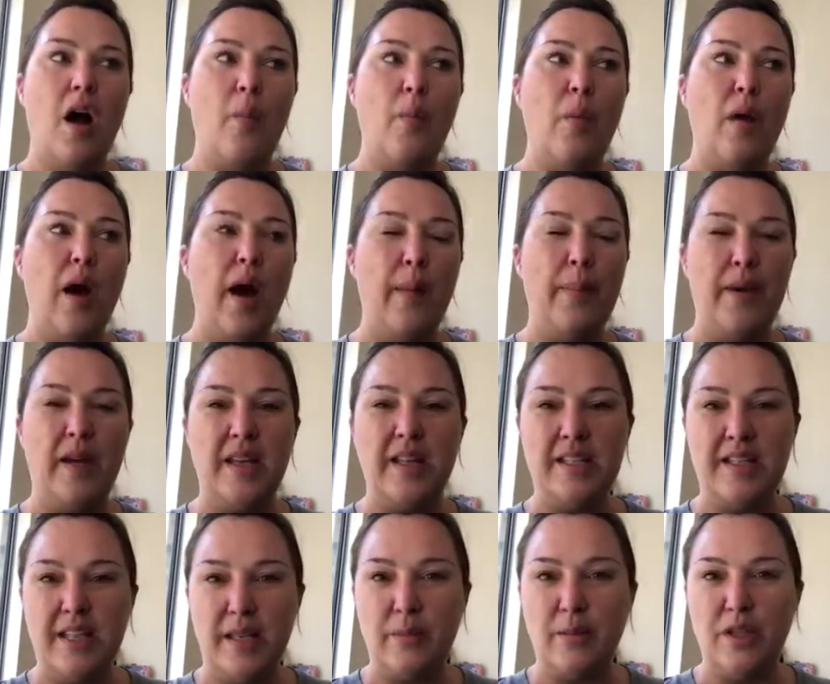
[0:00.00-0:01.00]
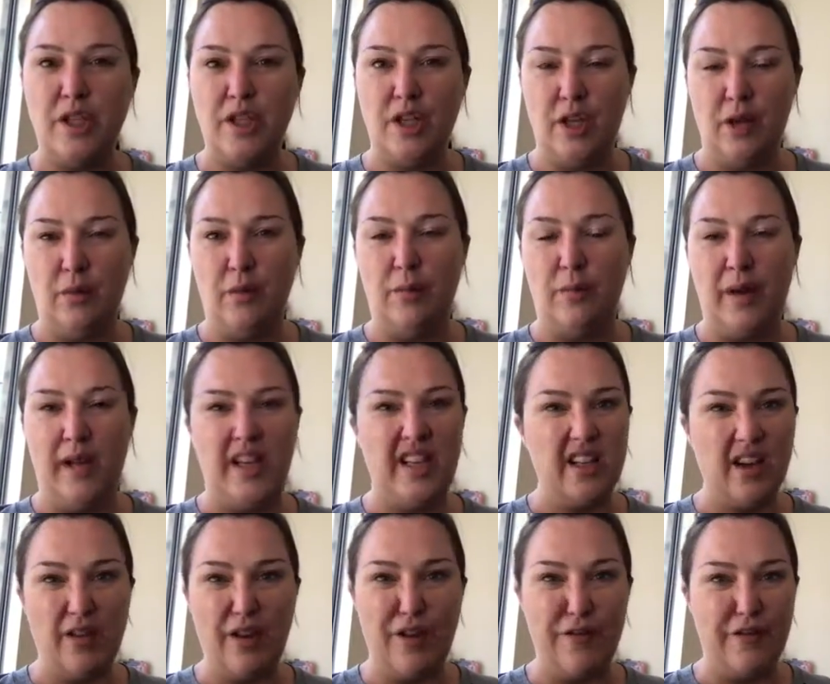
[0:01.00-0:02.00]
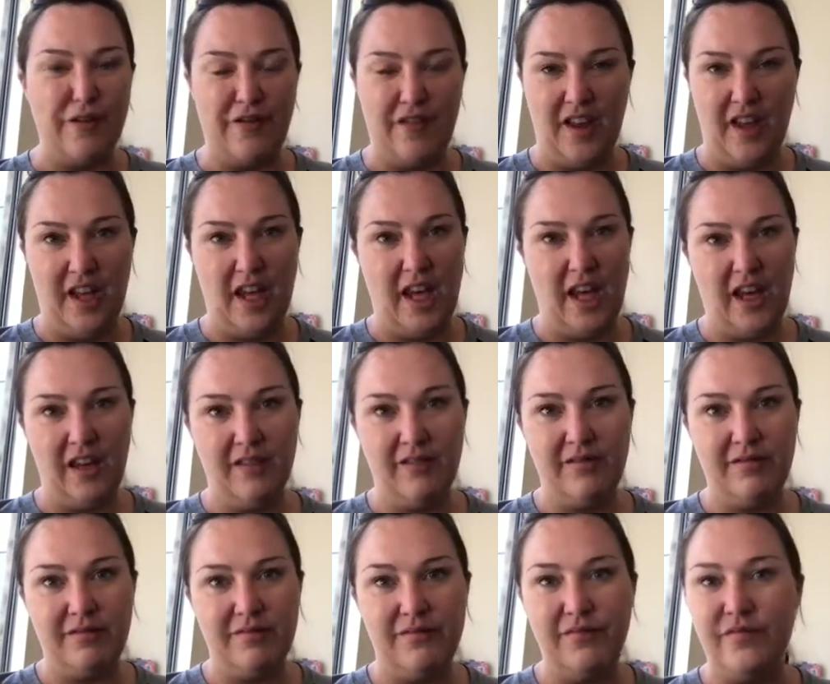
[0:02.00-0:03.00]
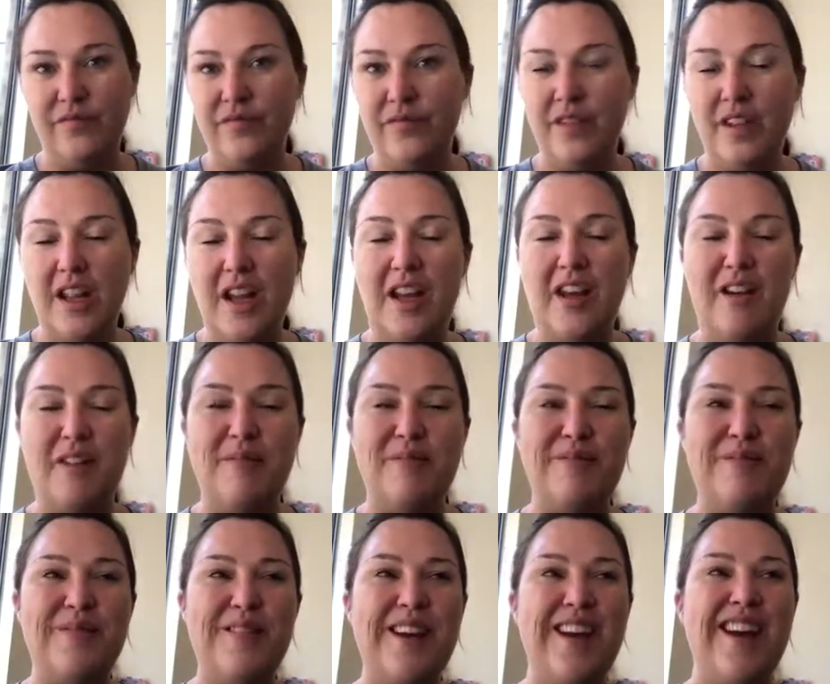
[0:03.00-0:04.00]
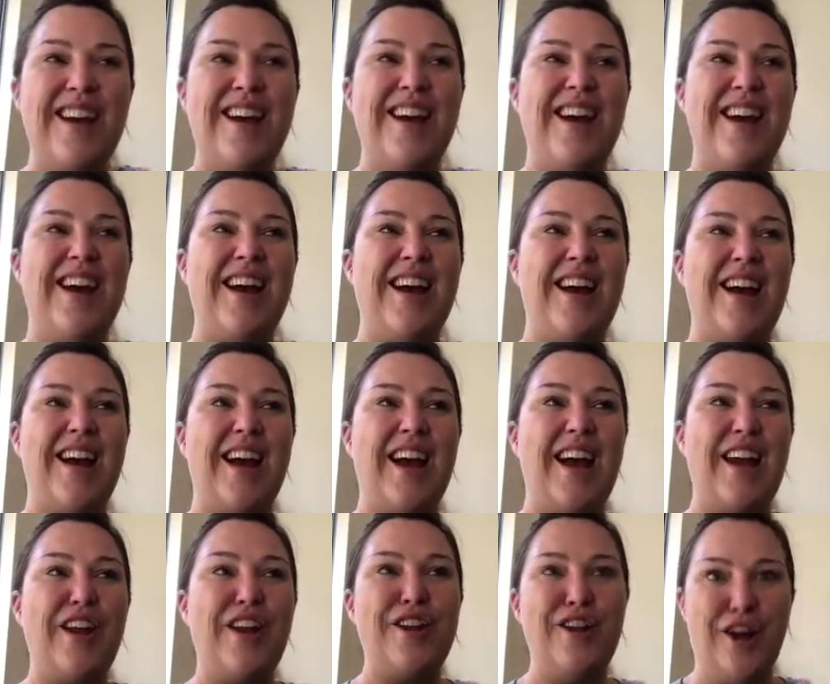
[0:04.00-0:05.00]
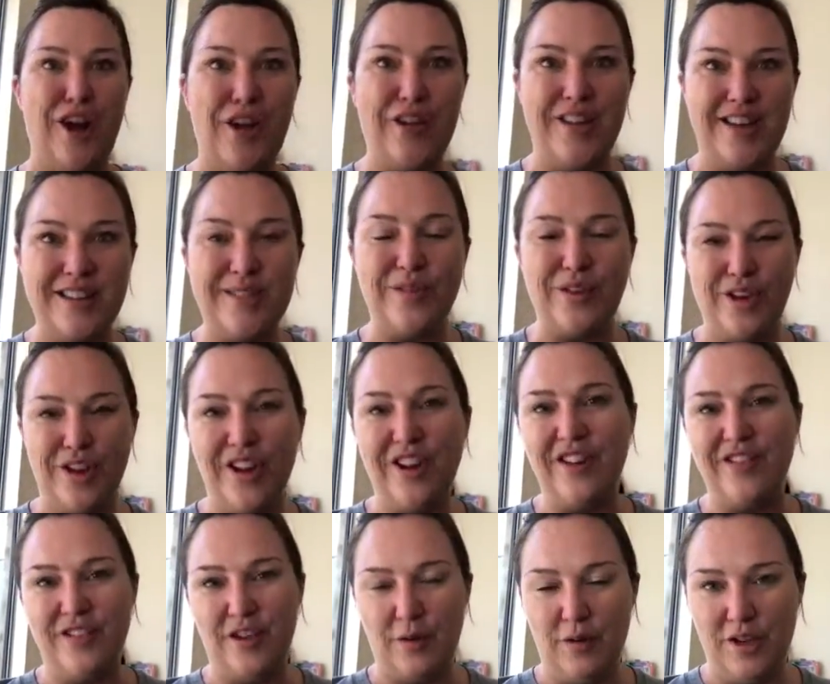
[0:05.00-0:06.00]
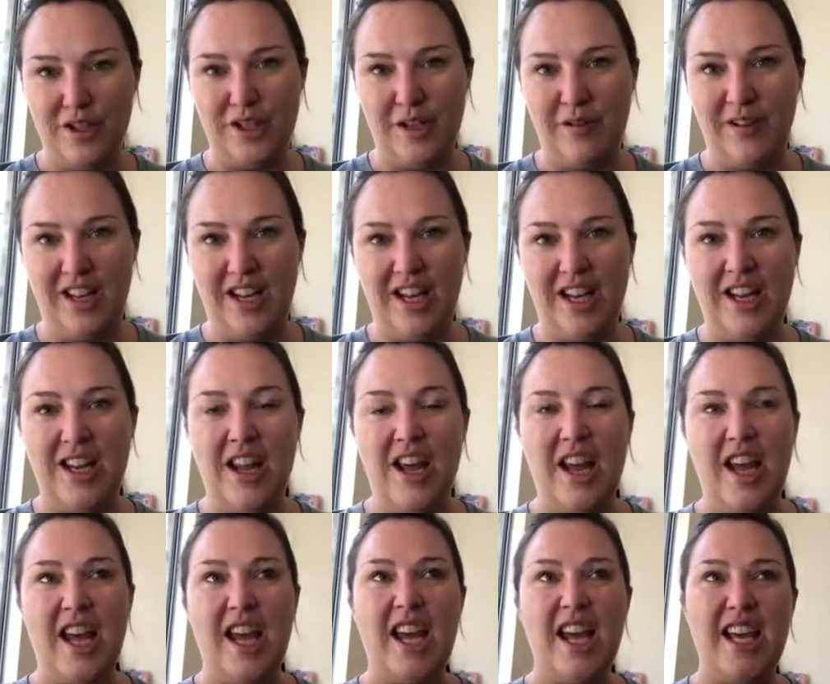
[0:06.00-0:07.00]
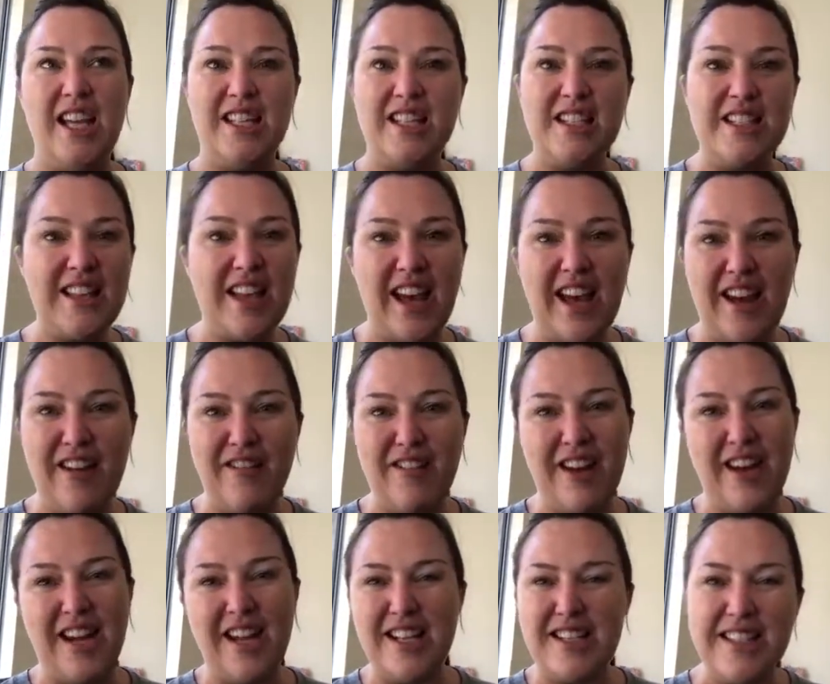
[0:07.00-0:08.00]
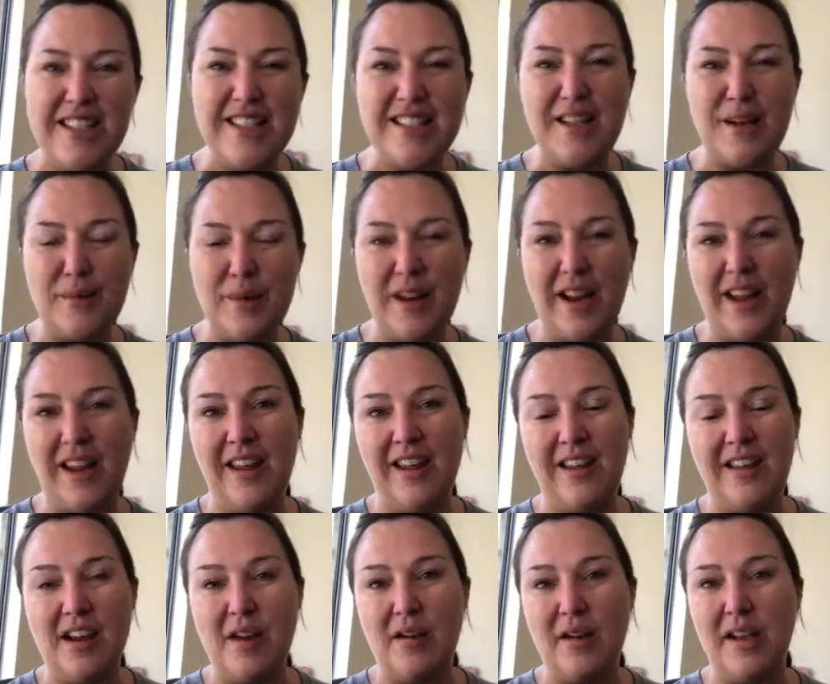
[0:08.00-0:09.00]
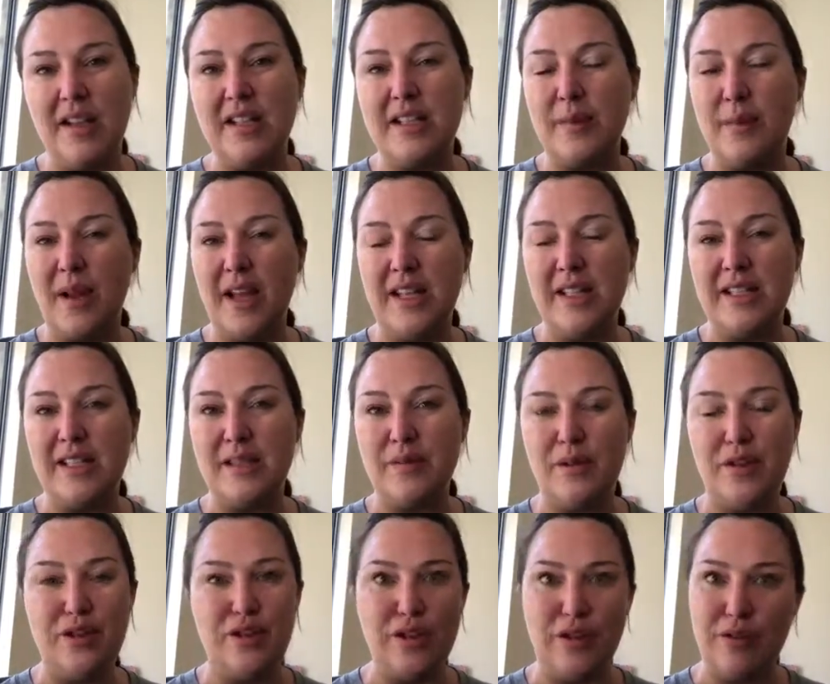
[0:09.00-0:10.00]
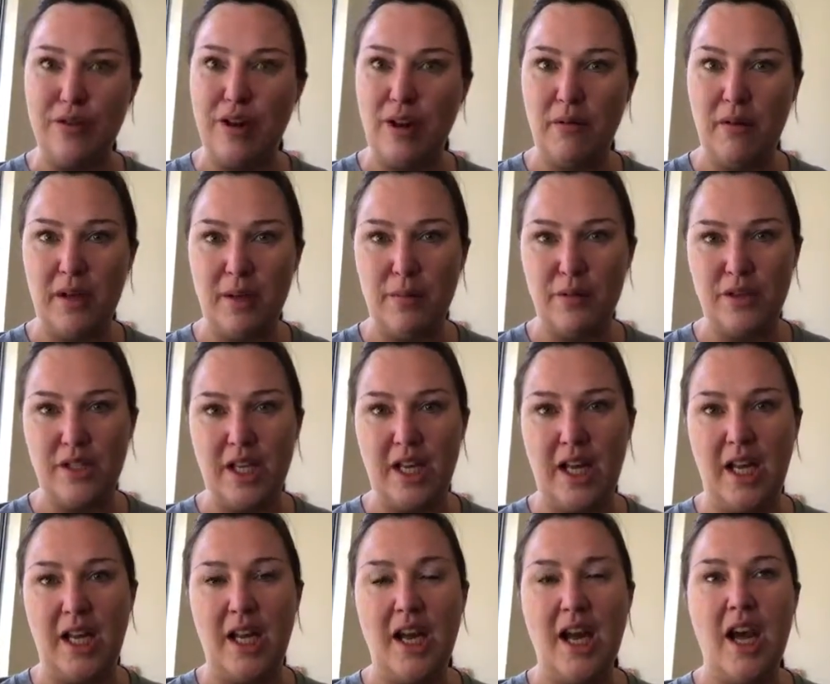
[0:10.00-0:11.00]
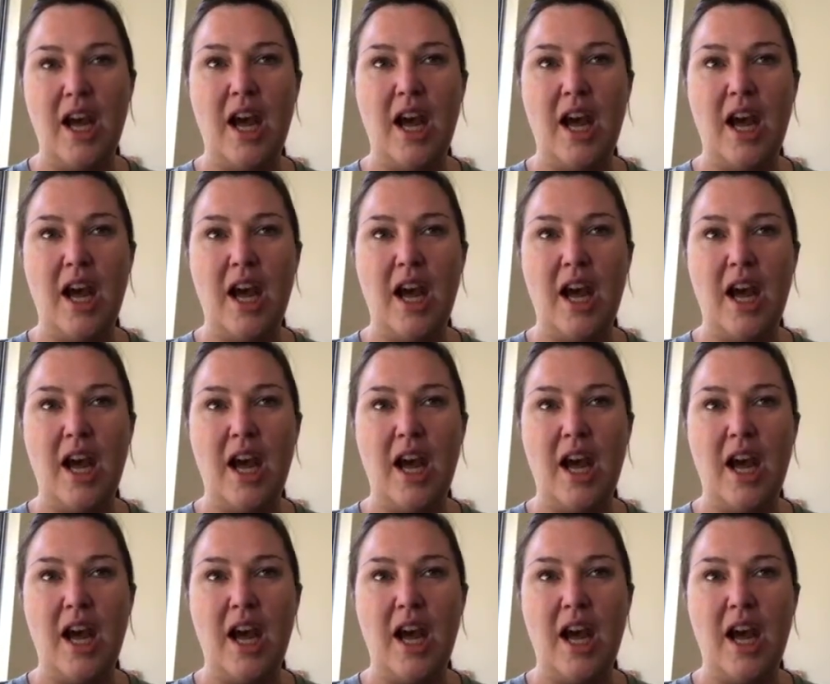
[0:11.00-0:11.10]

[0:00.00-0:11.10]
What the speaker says: My biggest tip to you would be don't overthink it. And I know that's what a lot of you are doing. It is scary, it is intimidating going into places where you don't know anybody.